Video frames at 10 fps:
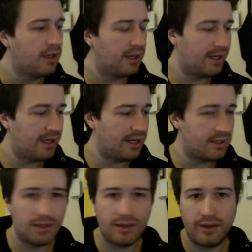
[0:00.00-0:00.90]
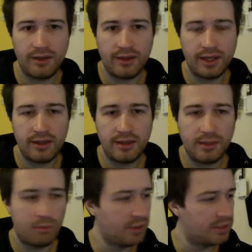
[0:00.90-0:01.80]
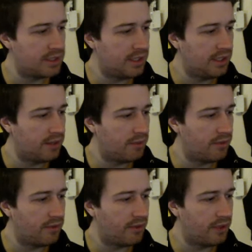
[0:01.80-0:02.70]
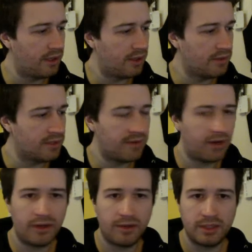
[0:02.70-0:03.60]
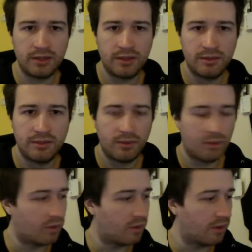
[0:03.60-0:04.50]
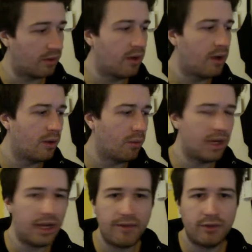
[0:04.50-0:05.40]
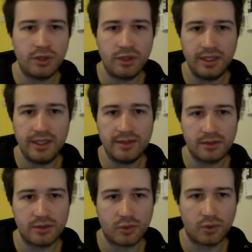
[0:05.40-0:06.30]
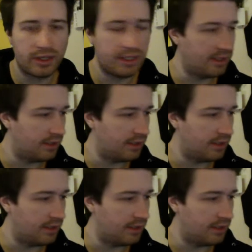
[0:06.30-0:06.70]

and then it puts in the user variable or whatever is stored in it.